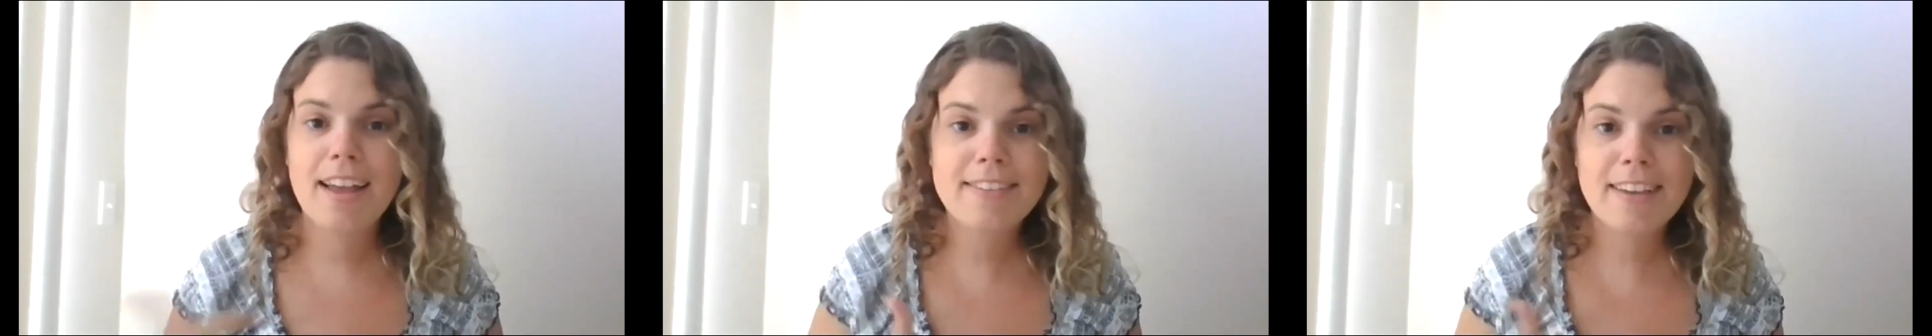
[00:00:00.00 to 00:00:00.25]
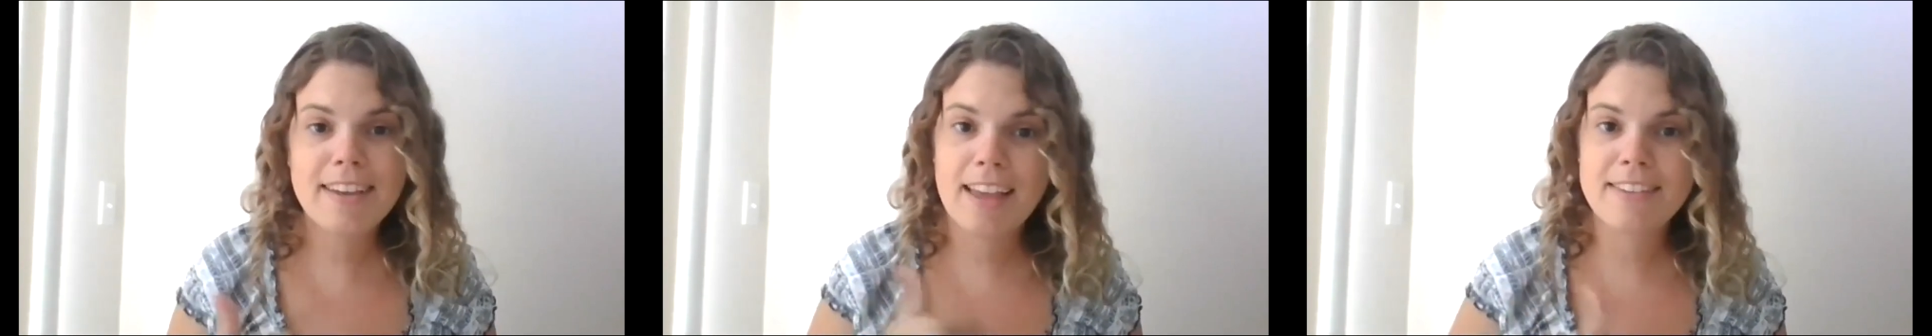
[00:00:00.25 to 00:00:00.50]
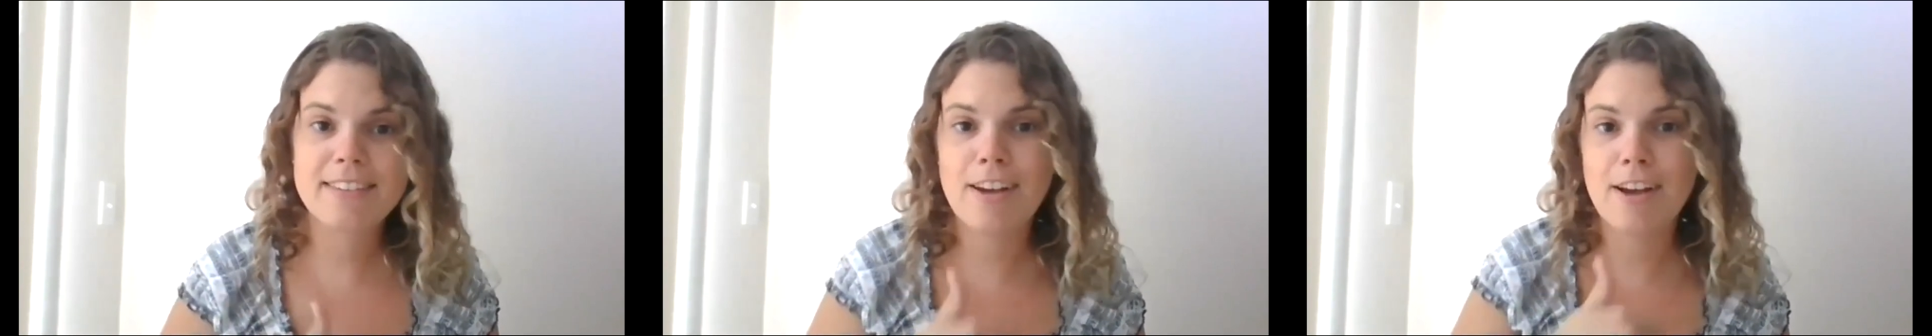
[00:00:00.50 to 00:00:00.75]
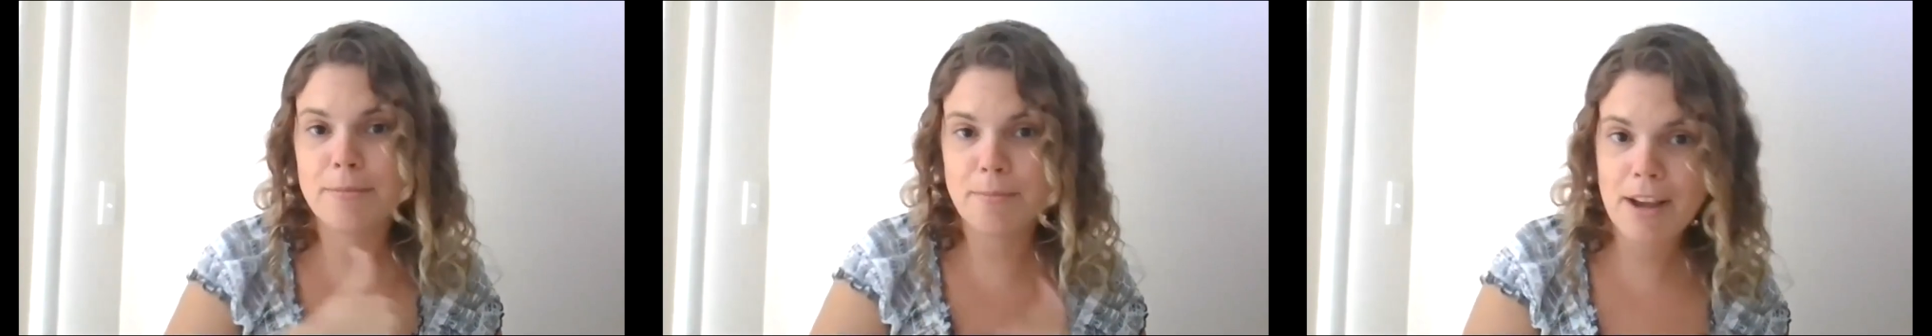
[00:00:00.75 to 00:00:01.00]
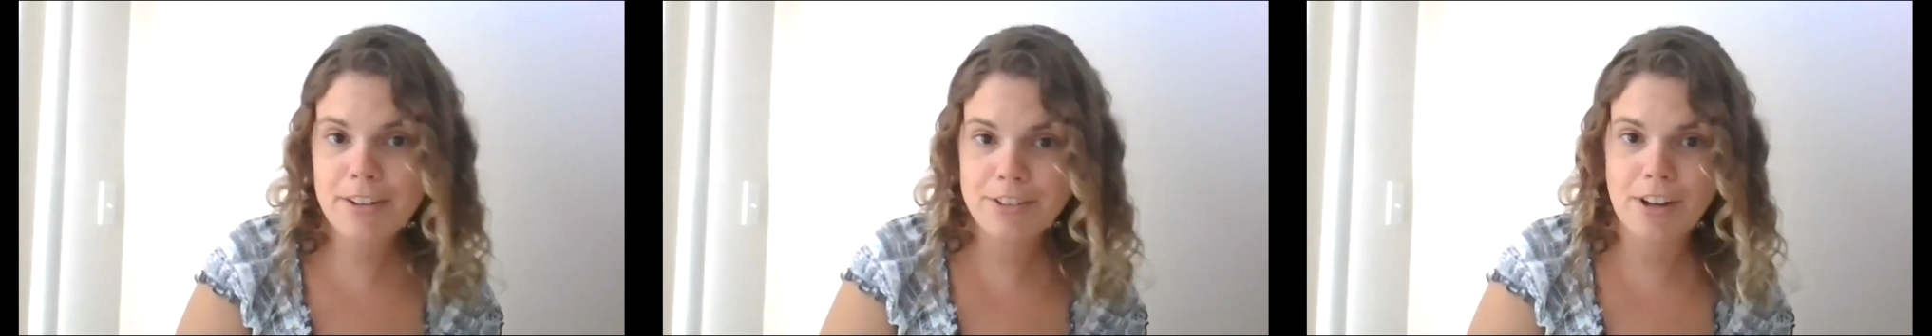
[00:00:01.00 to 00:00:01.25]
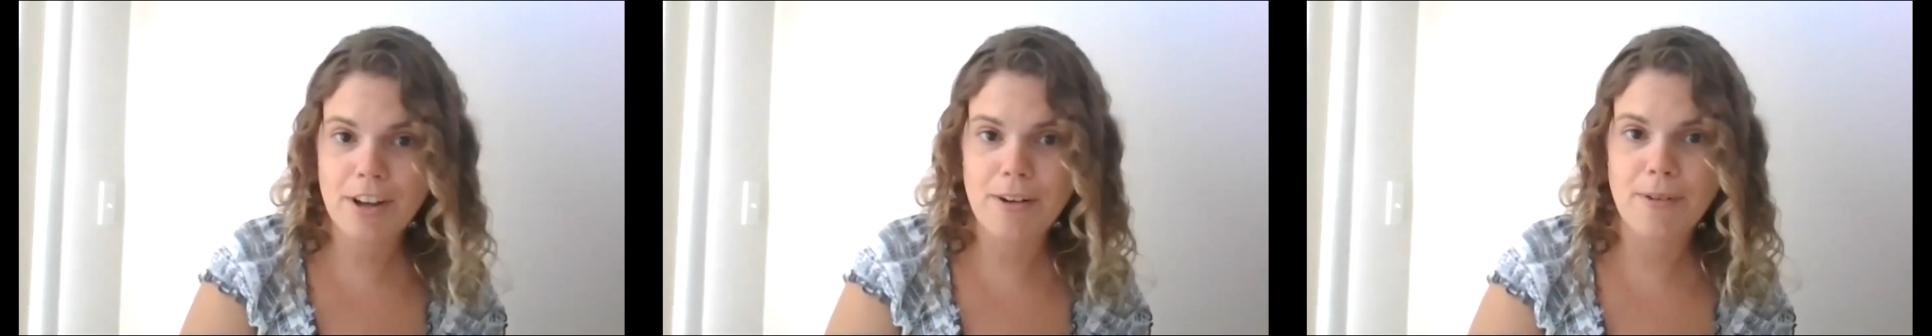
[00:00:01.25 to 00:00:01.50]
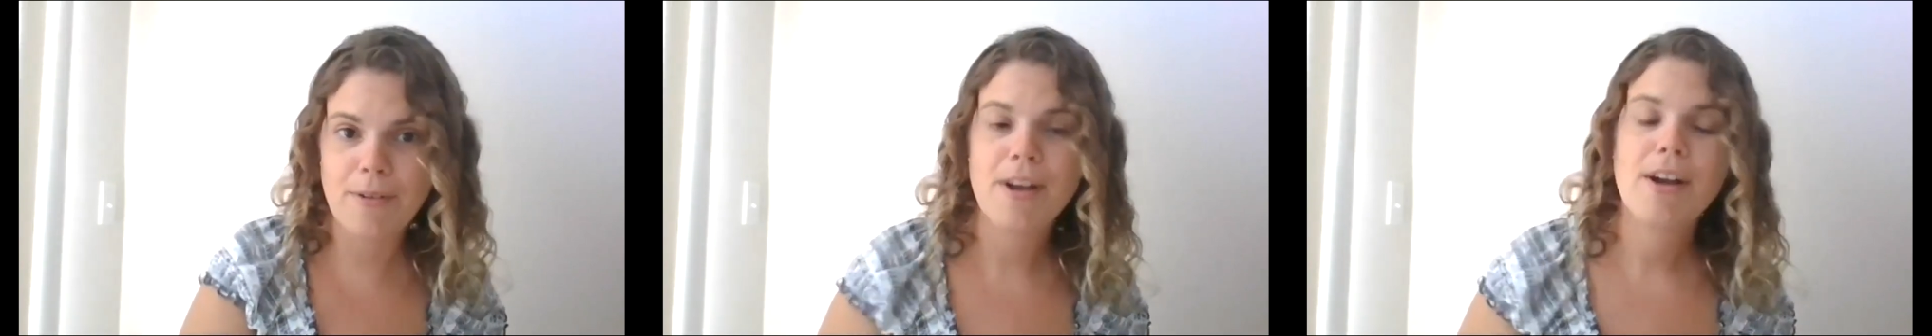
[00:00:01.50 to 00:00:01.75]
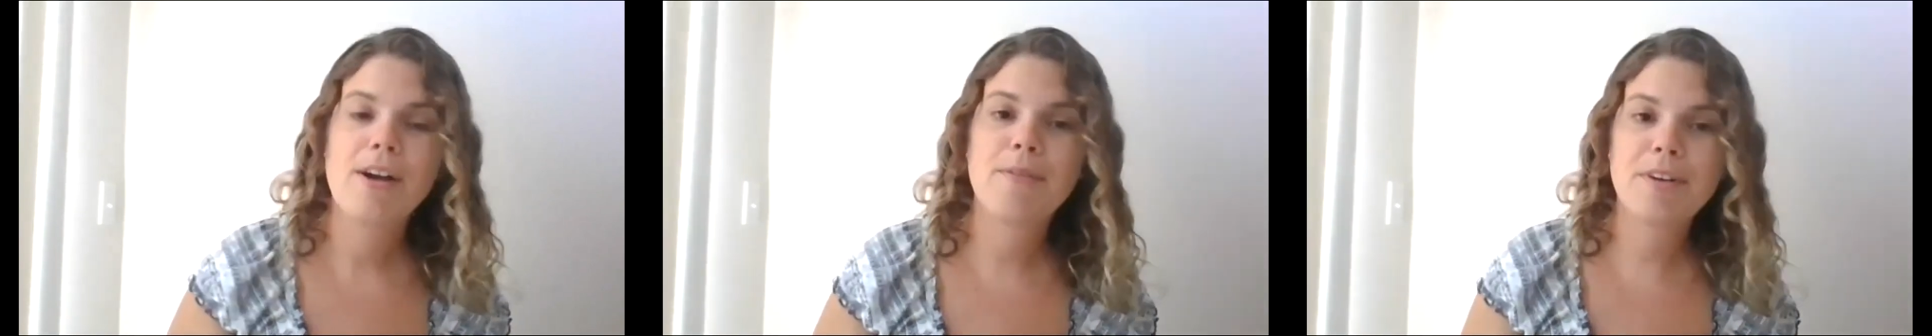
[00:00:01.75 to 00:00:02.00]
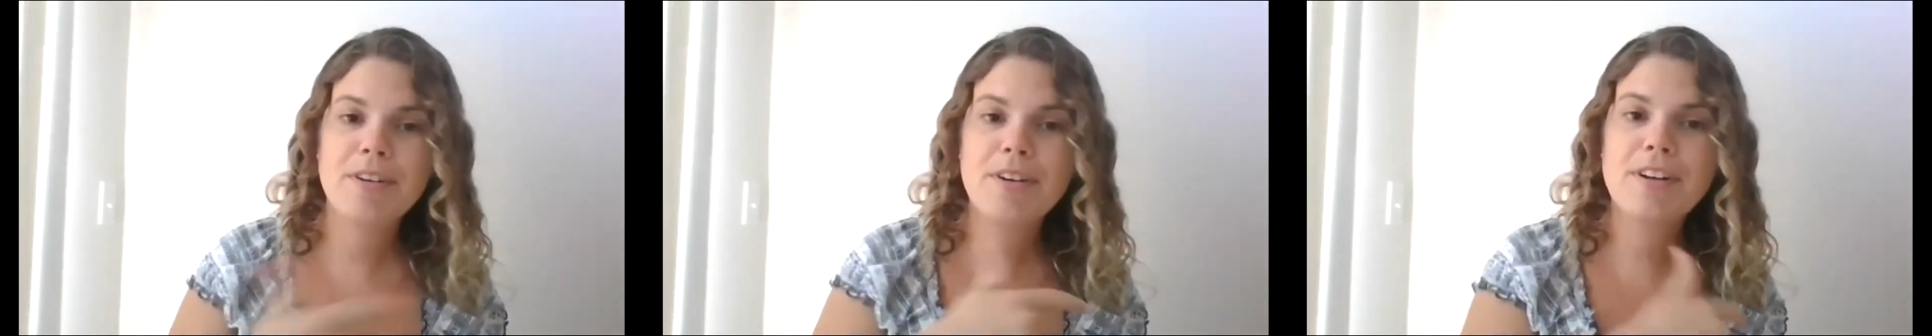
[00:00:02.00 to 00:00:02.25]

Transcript: as a guest on my show where you